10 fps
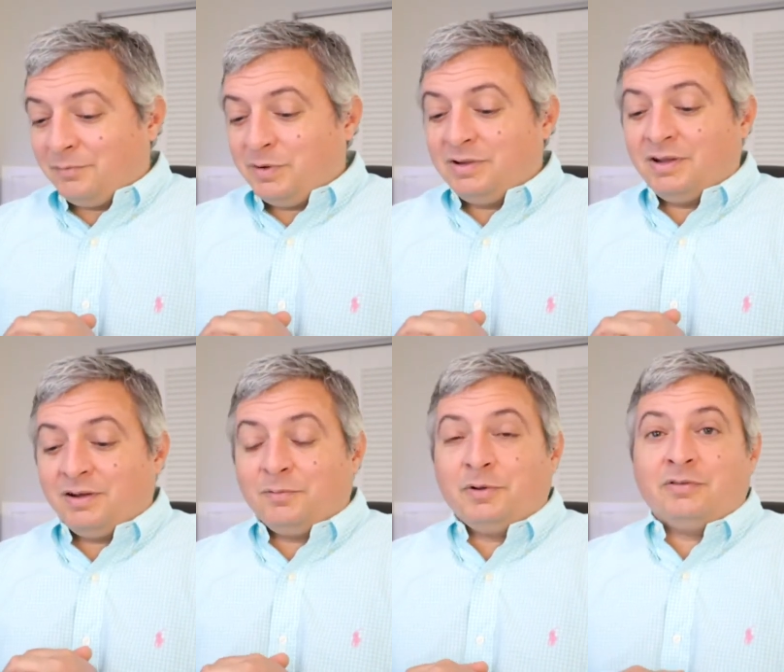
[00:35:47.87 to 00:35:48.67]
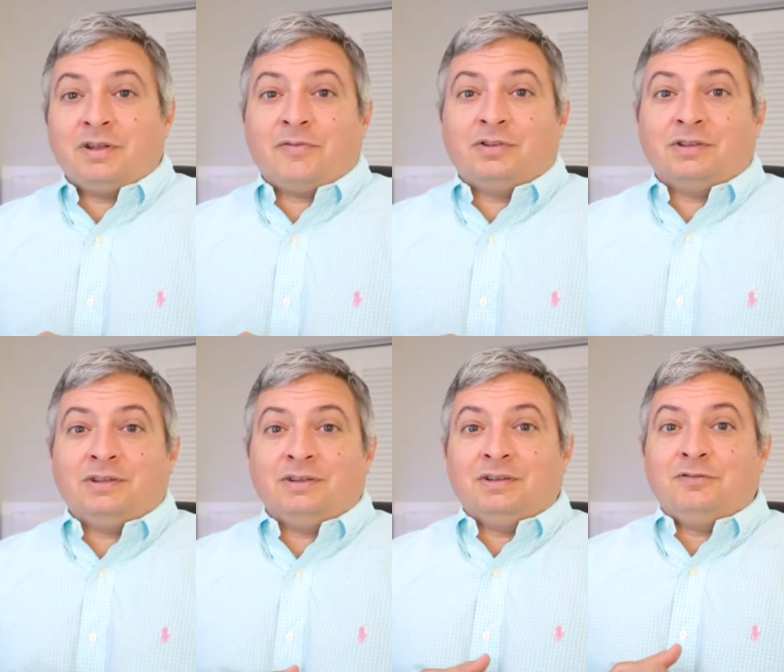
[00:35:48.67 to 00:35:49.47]
we are
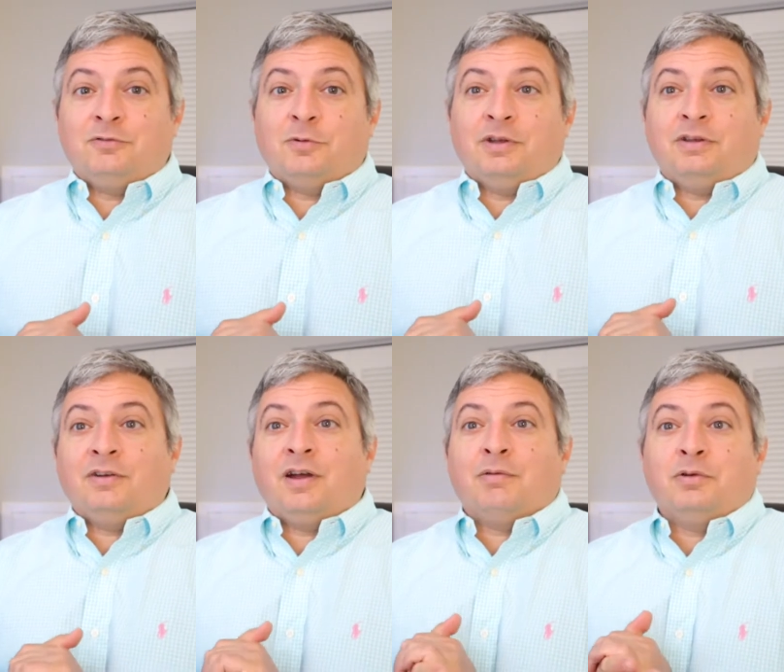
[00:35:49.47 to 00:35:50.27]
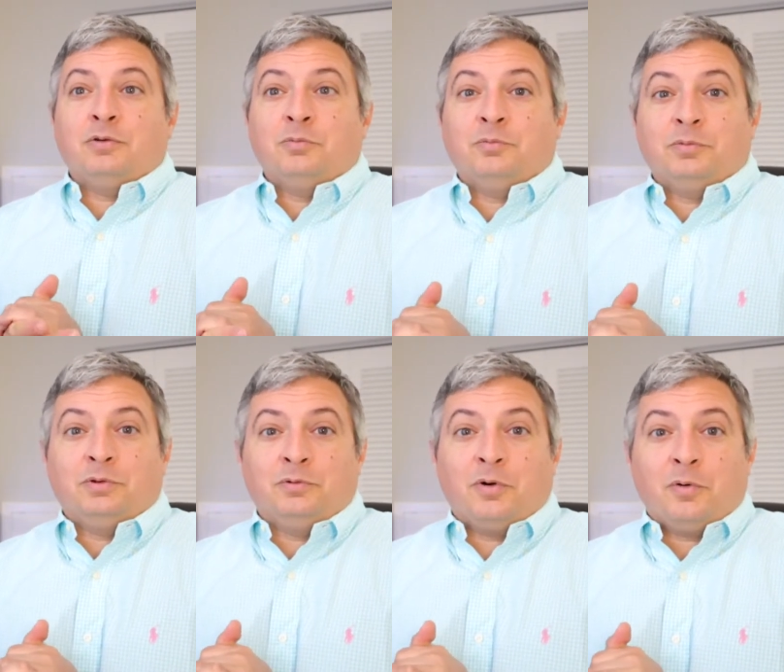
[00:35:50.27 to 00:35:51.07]
definitely enjoying our
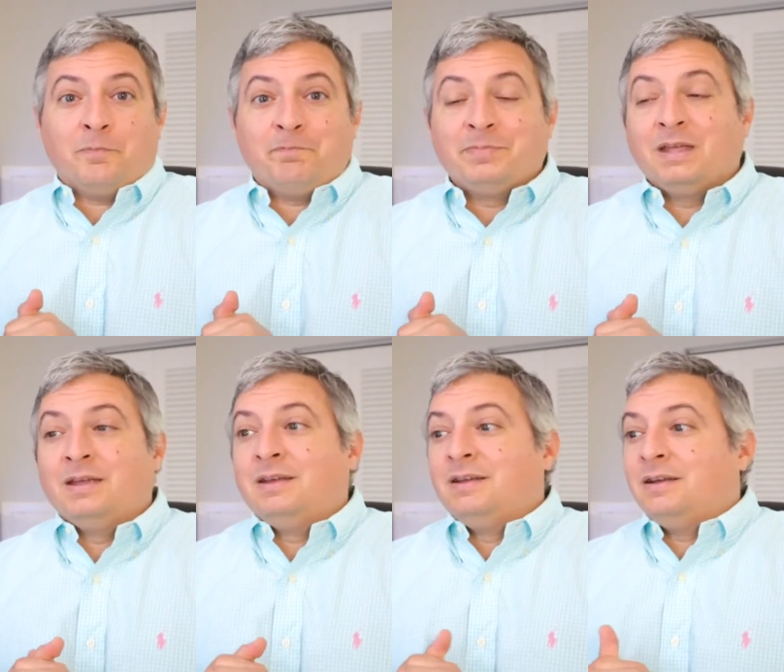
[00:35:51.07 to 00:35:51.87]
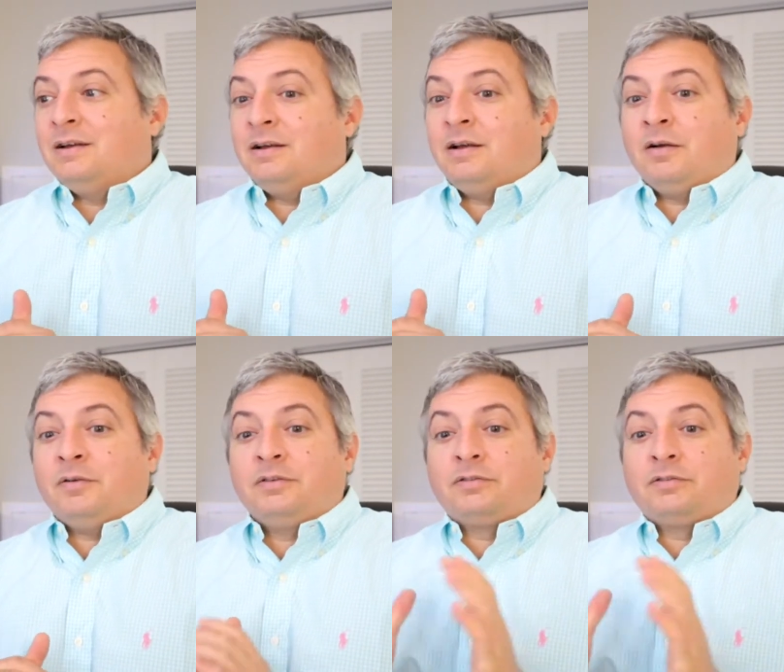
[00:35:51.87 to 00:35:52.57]
new home.